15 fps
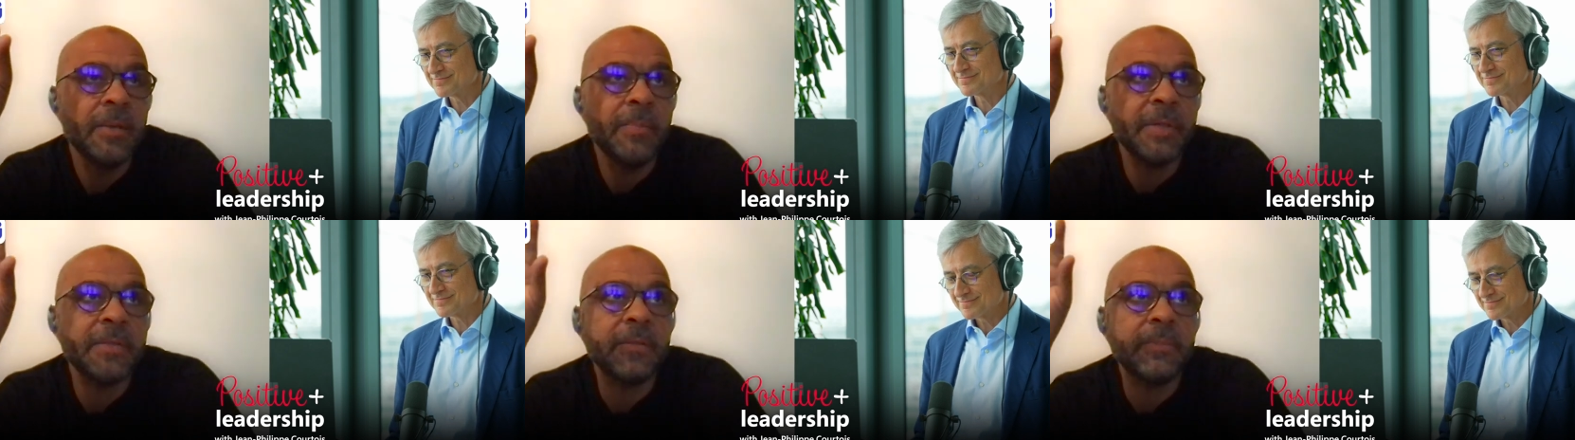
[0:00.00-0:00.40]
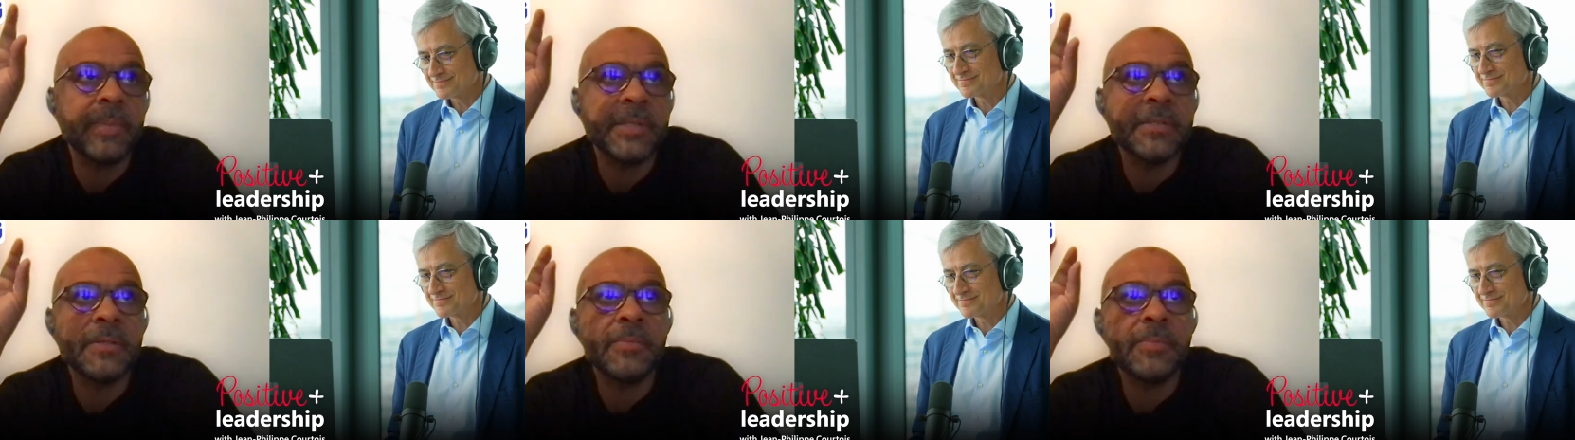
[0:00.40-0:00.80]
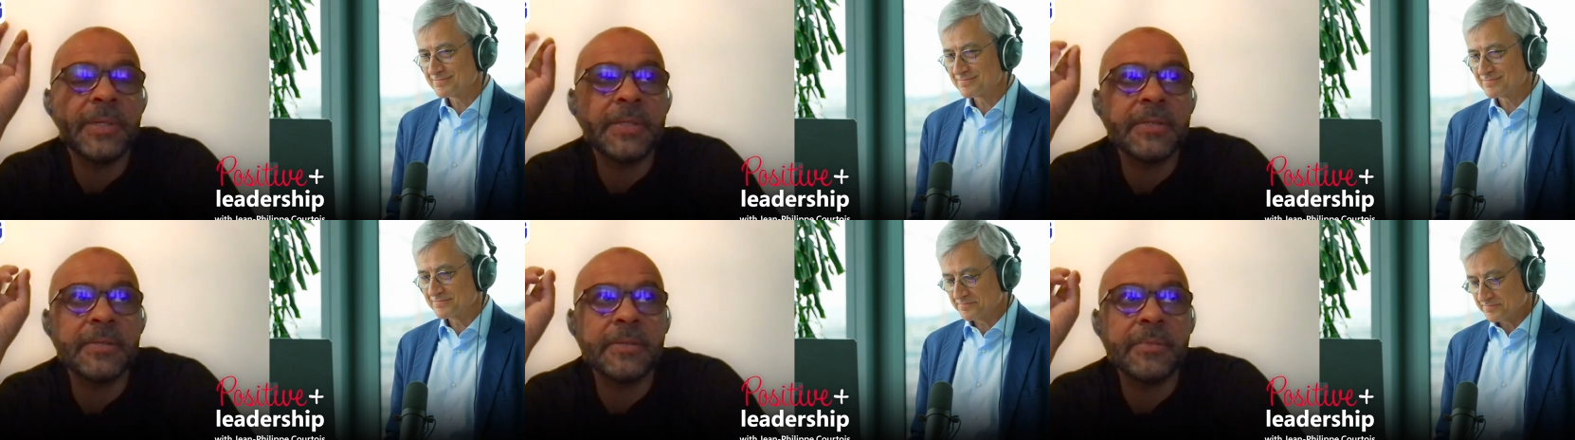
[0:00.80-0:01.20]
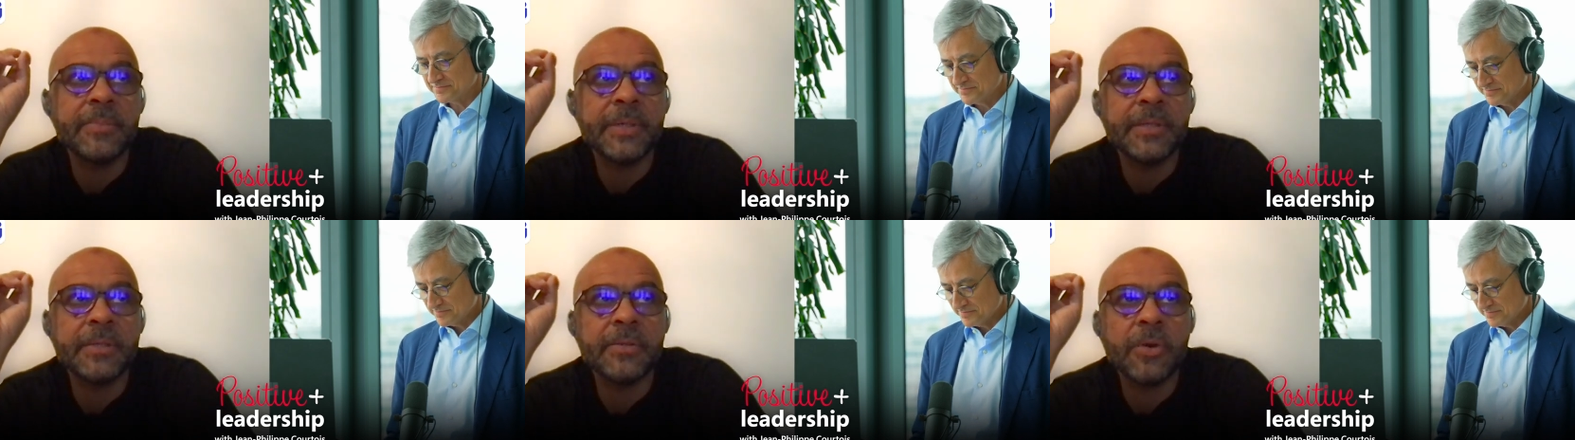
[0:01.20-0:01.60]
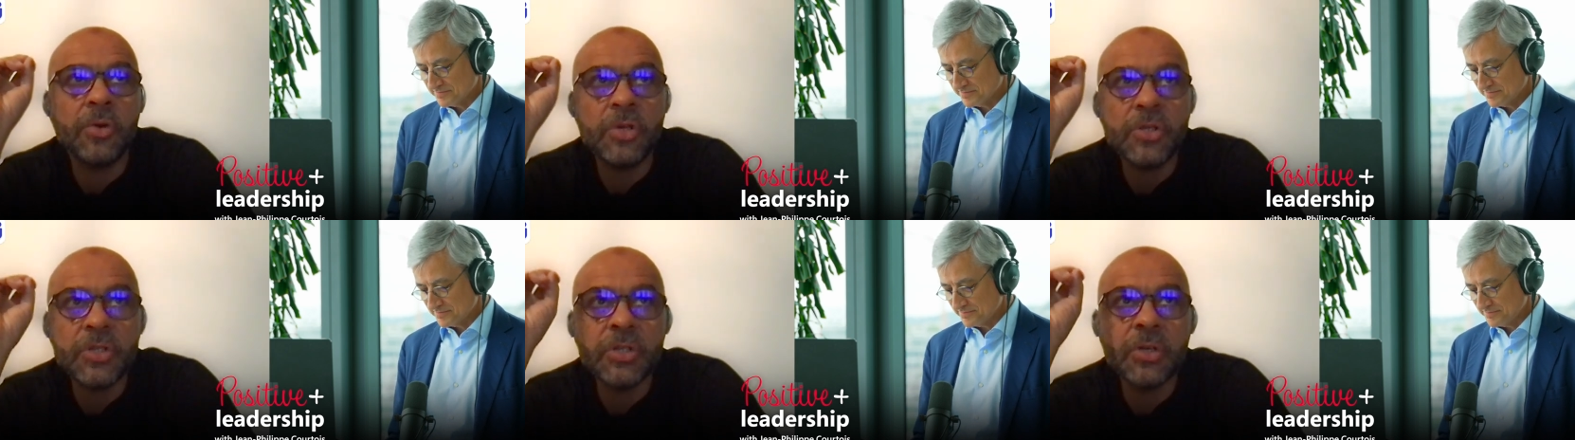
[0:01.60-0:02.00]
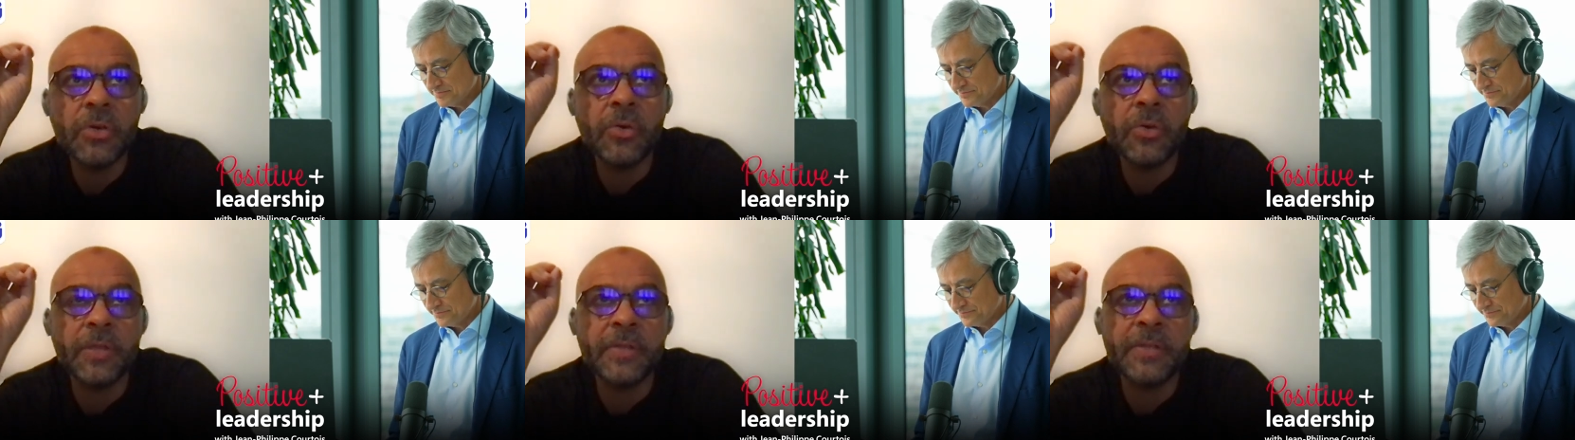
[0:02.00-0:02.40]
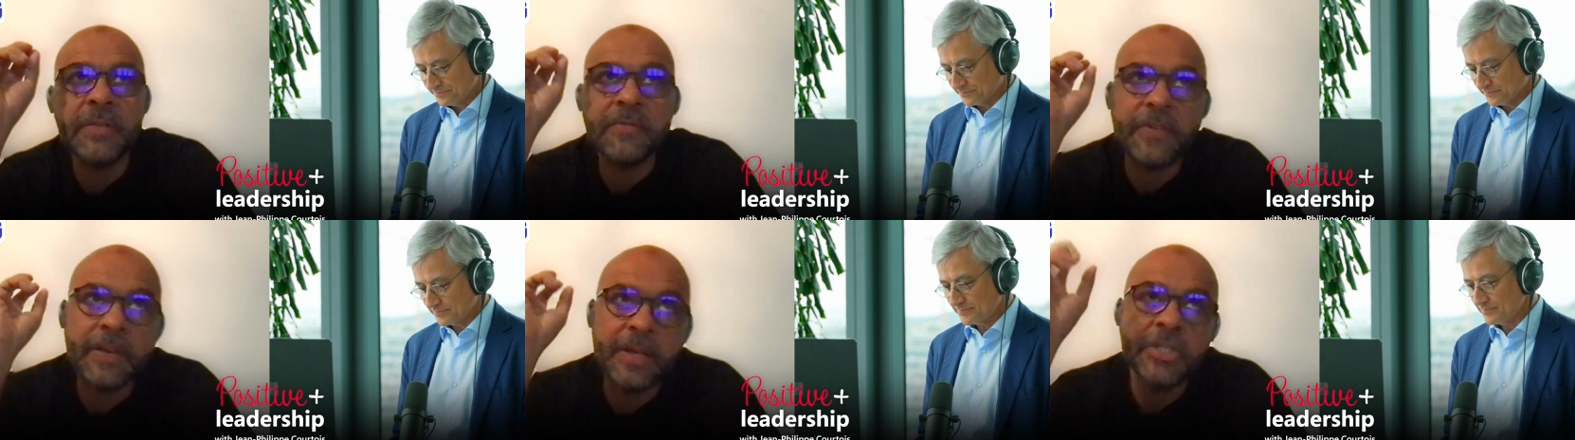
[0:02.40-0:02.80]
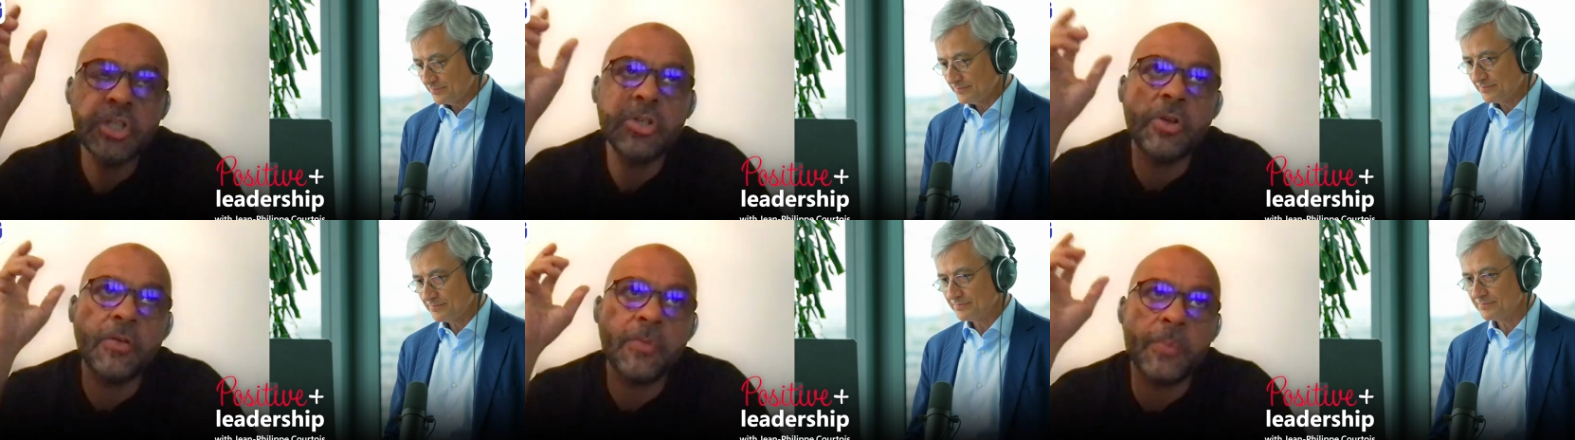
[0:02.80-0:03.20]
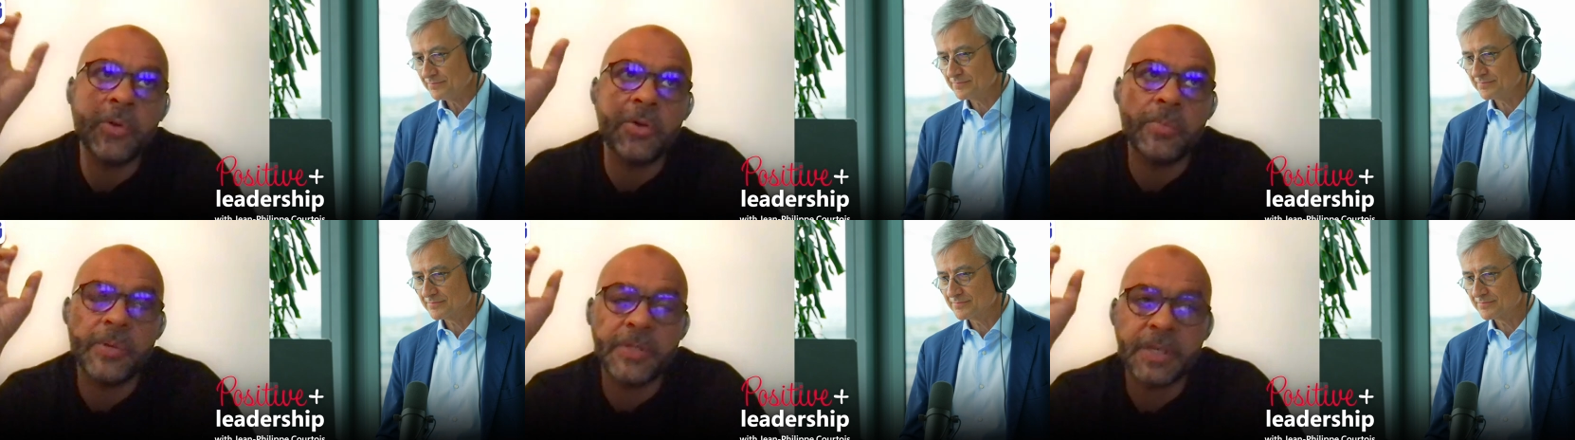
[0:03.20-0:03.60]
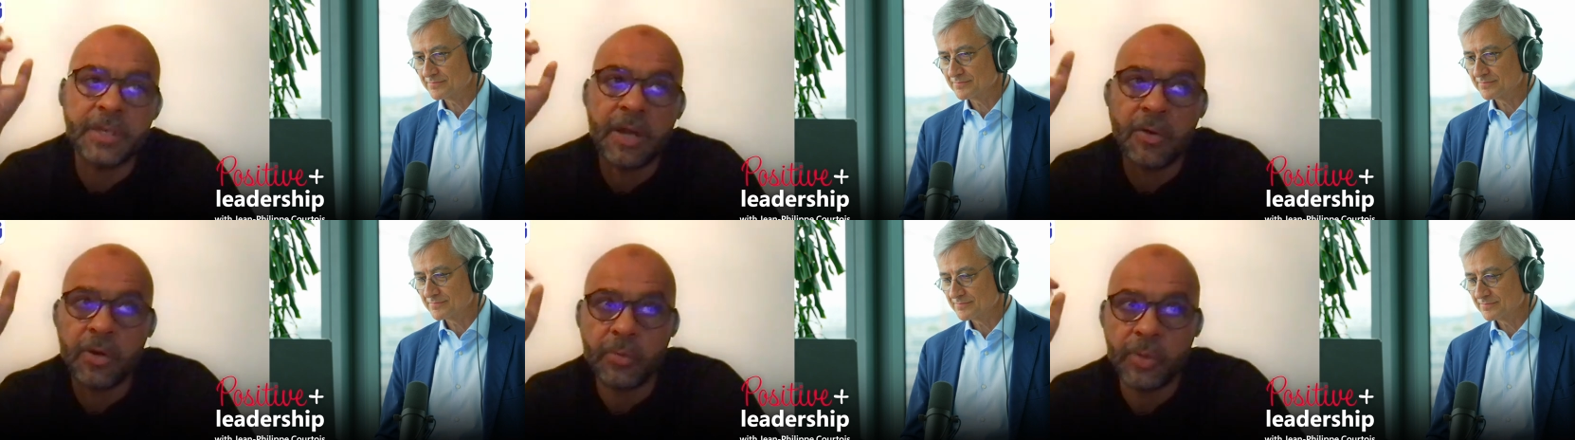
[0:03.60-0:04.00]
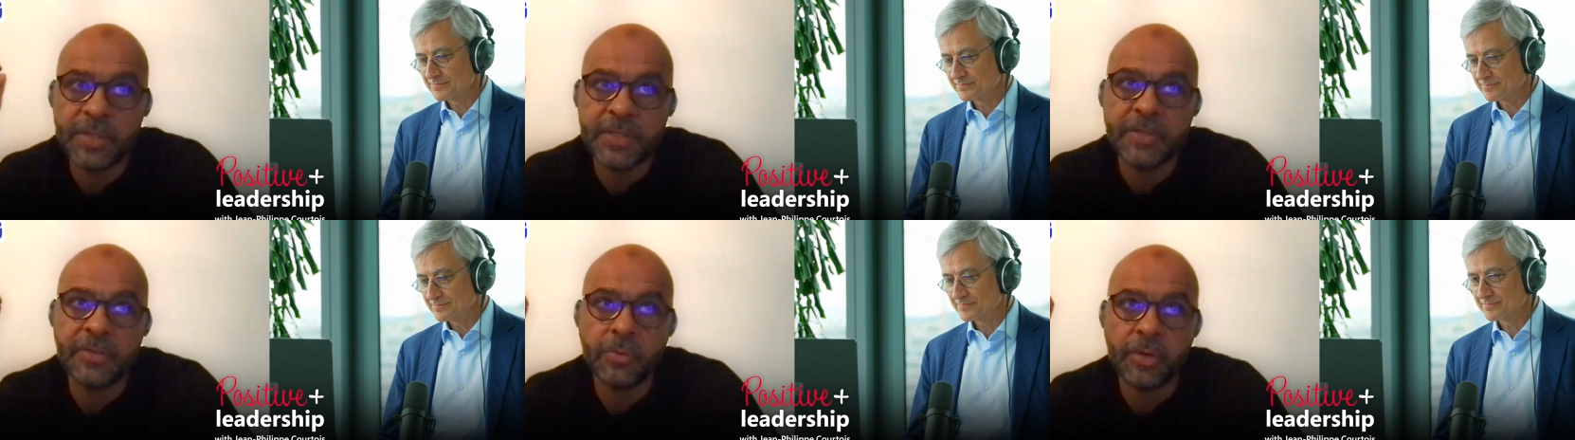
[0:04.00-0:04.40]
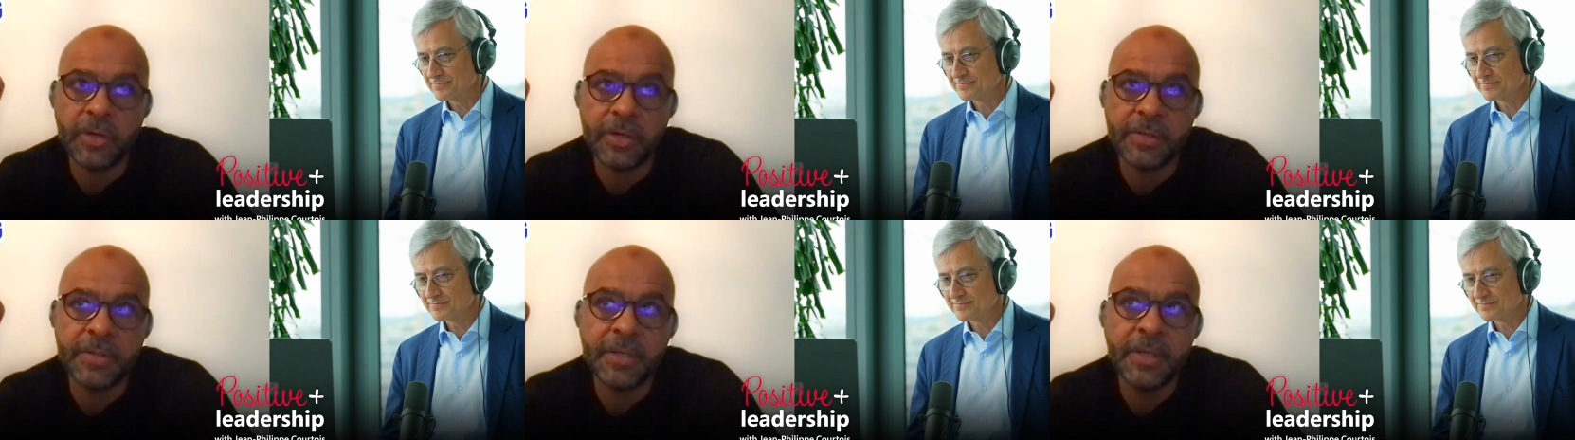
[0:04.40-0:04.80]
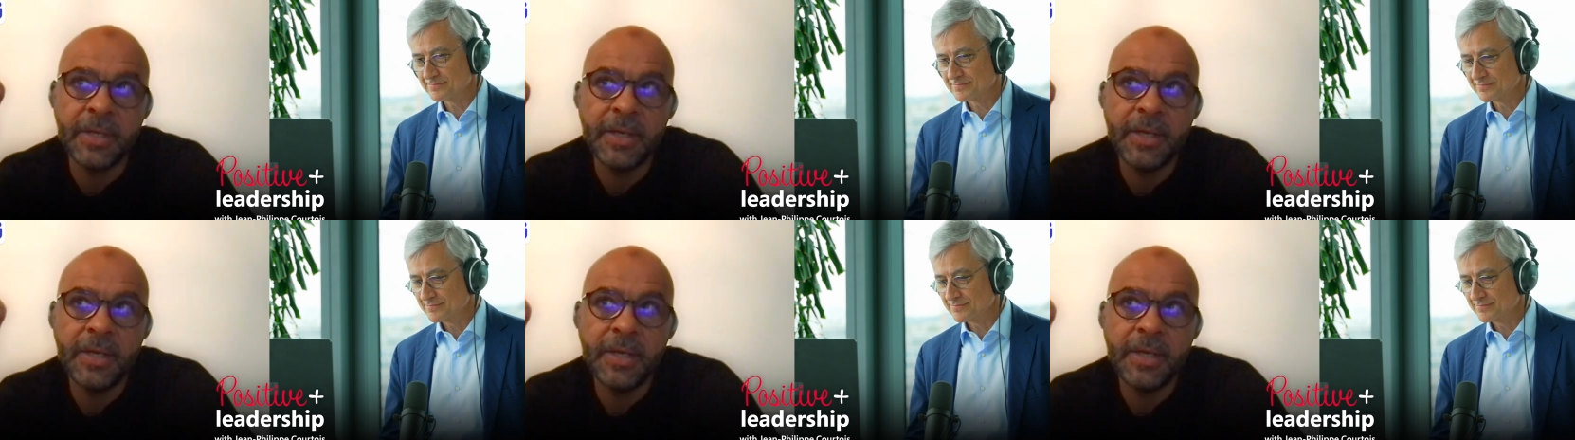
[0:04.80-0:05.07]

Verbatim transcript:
Speaker 1: But but but but also the definition of purpose in our Western world